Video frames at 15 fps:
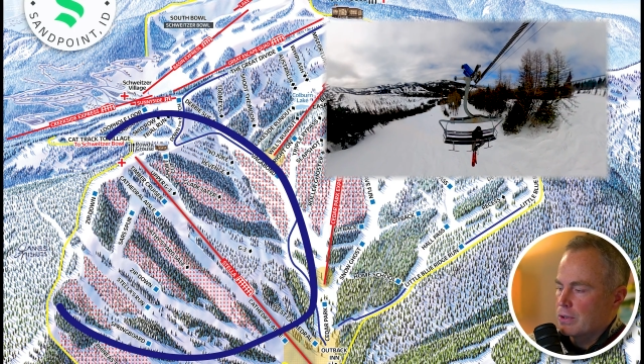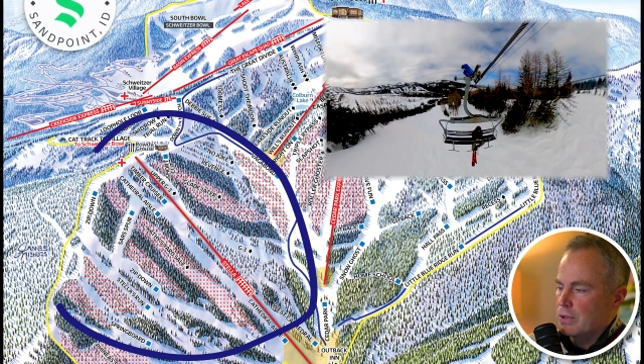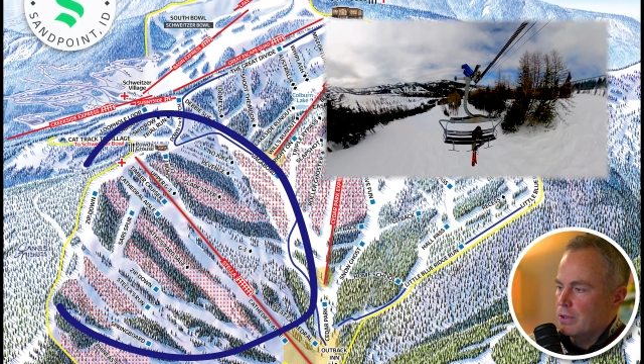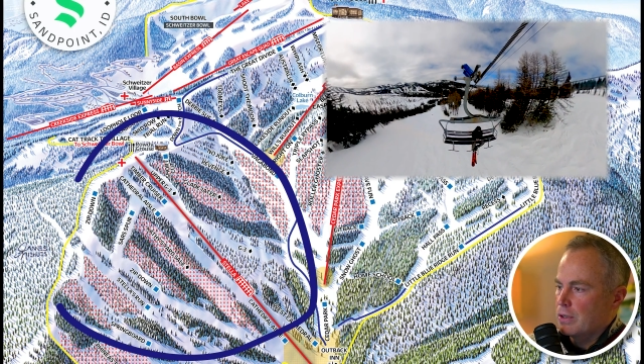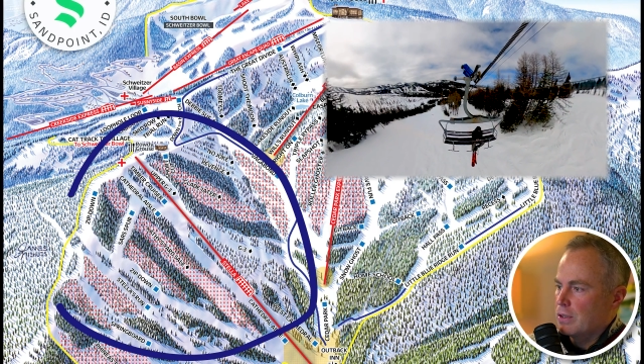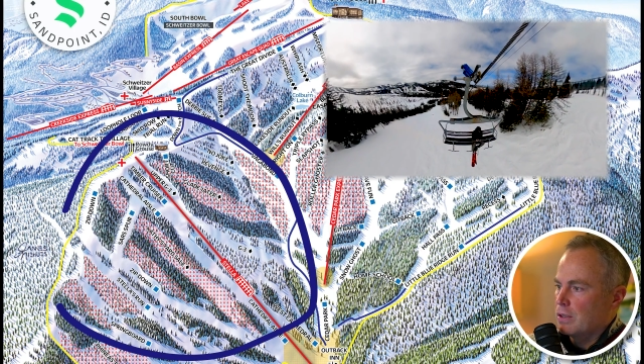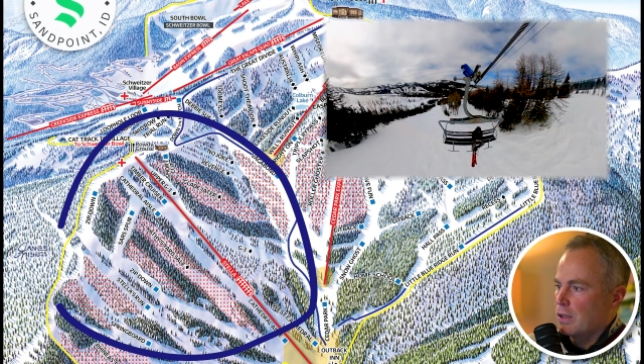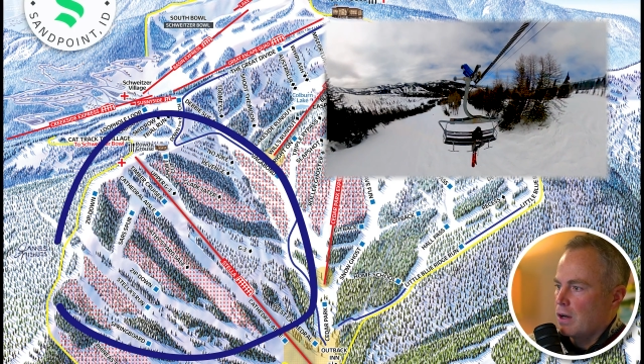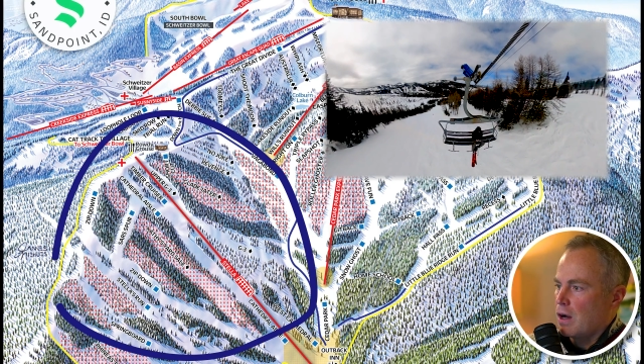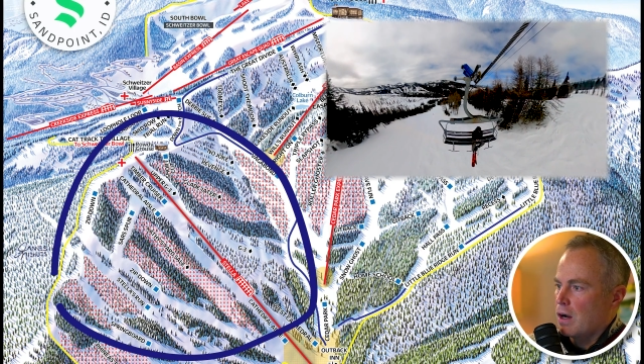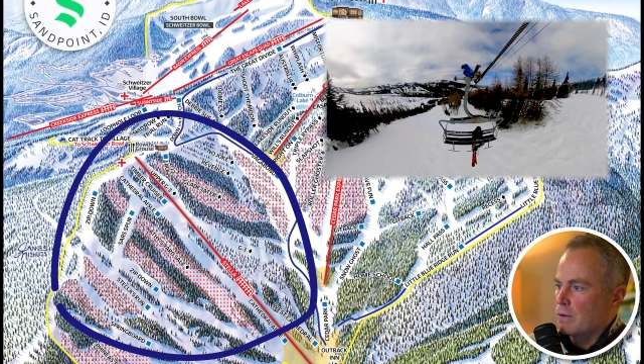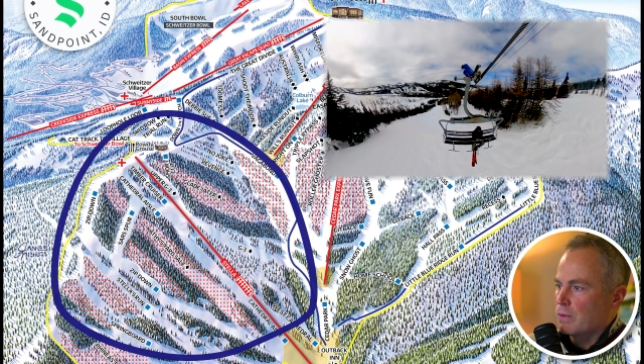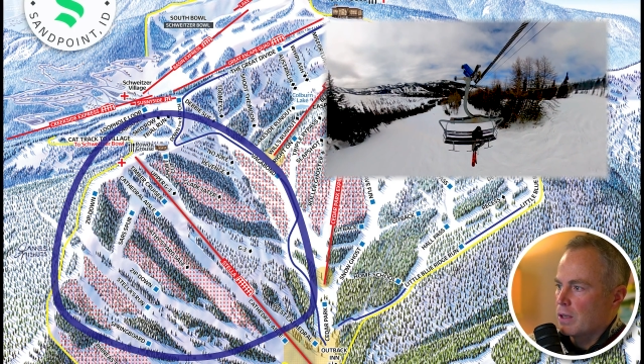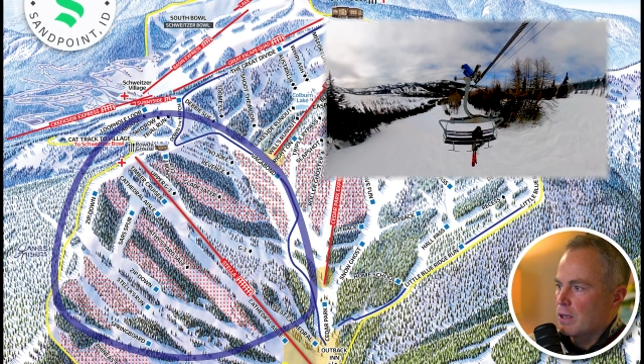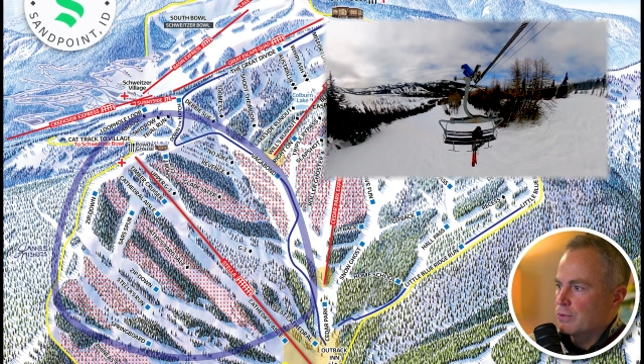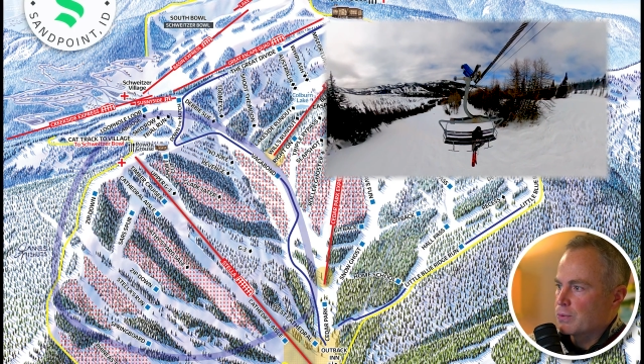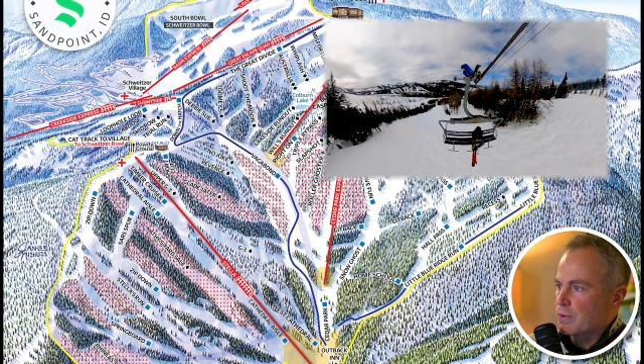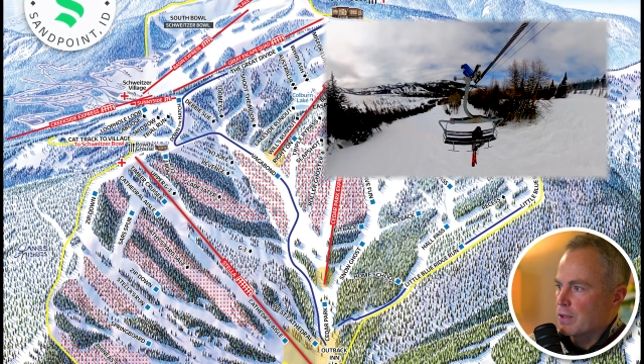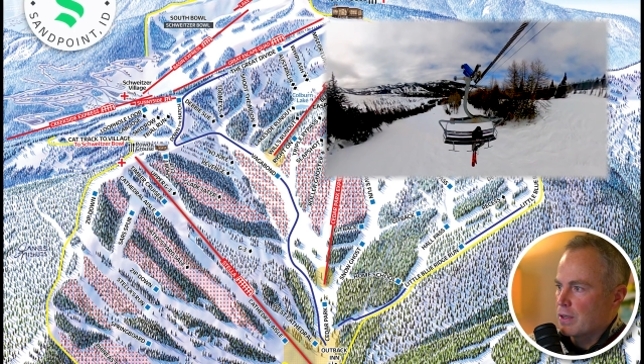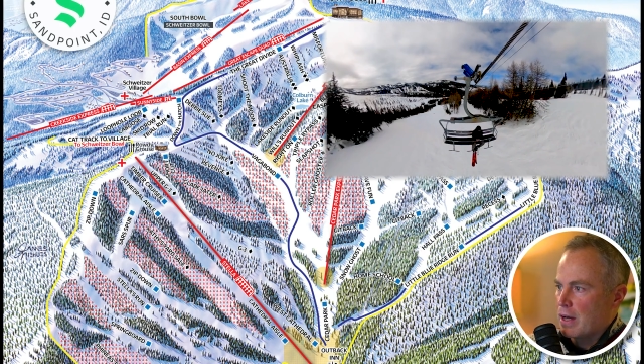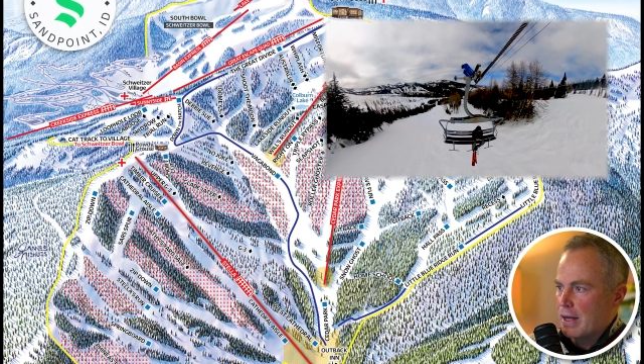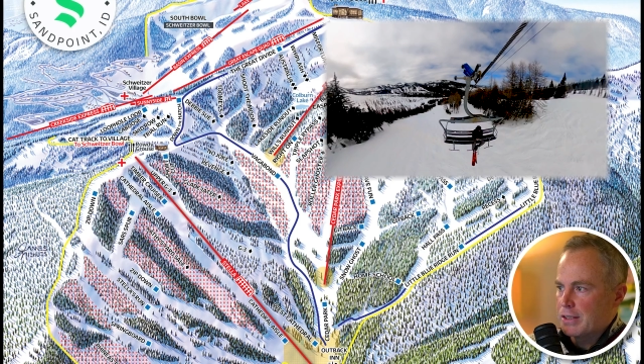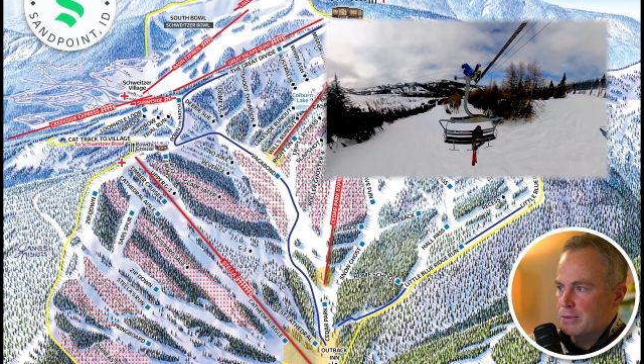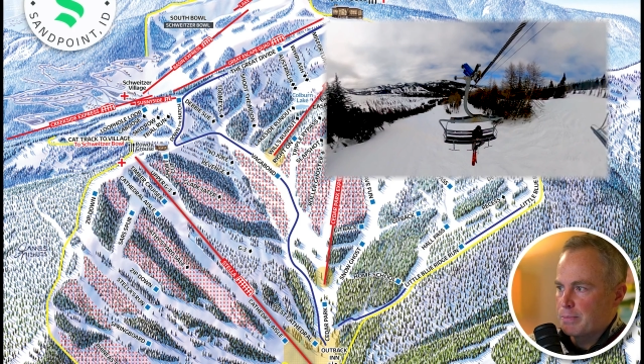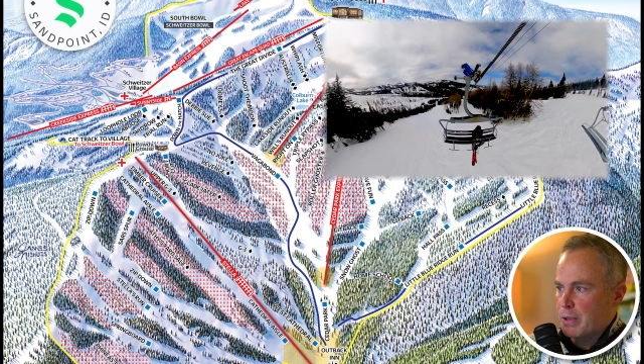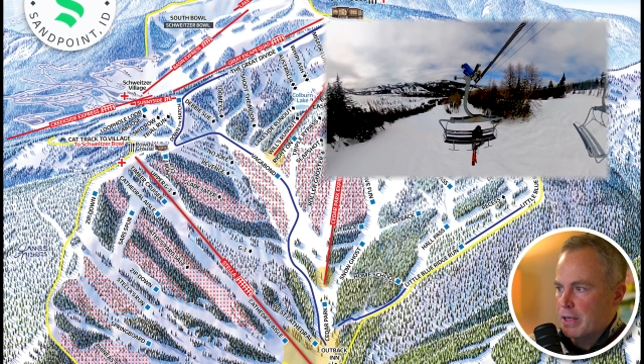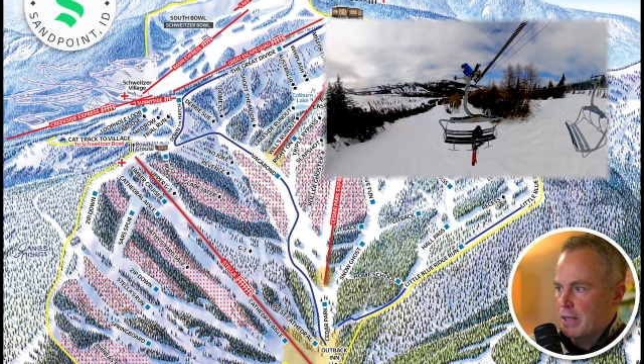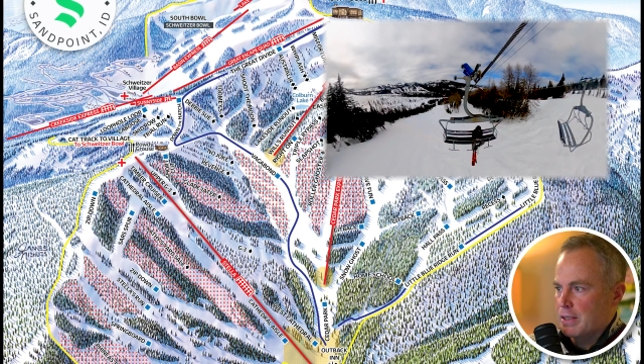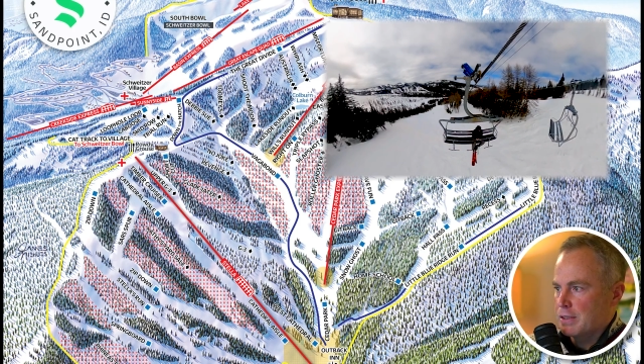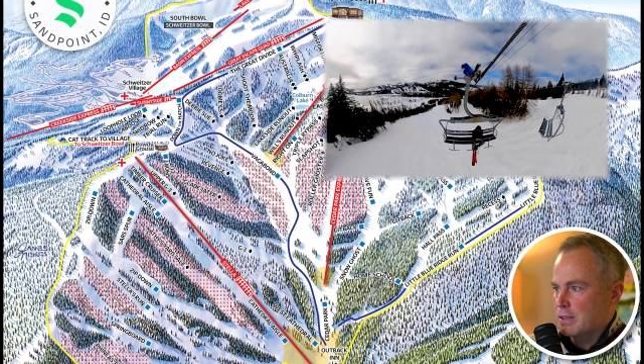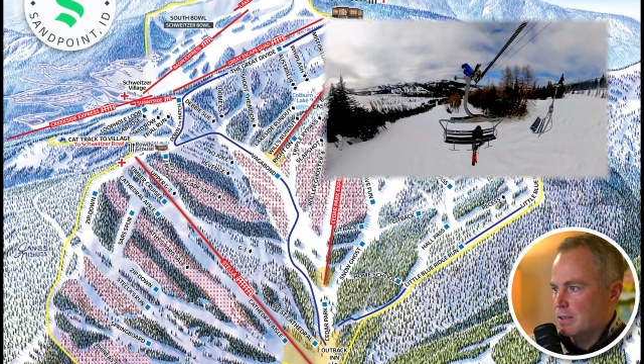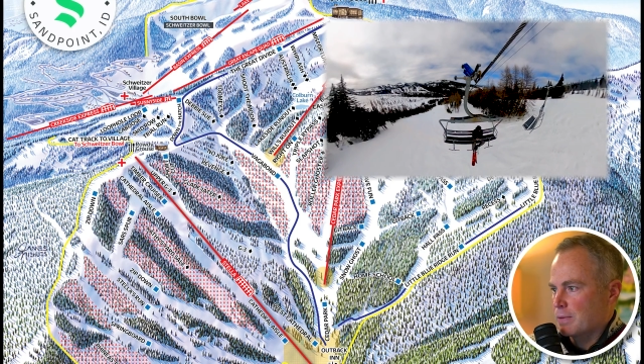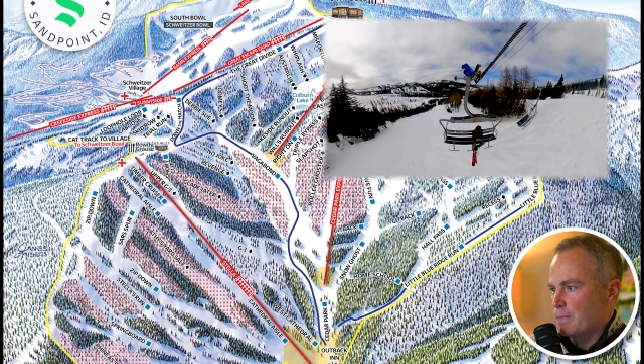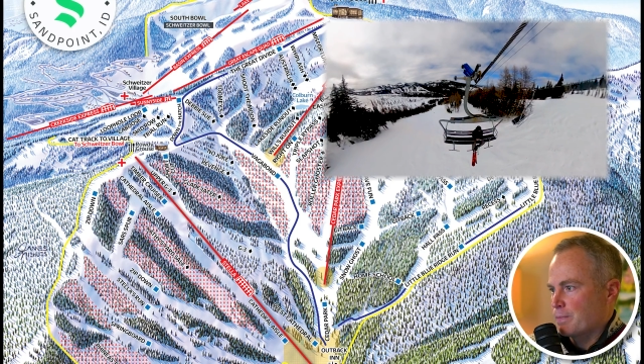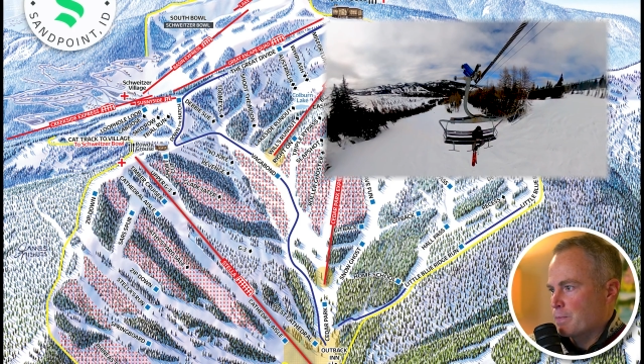good long runs with a nice pitch.